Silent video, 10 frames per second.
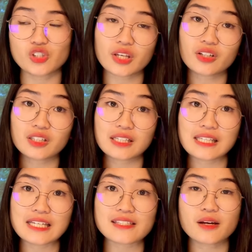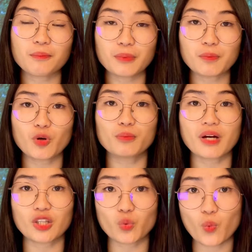Generally, some people
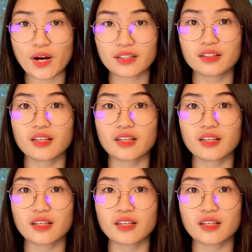might want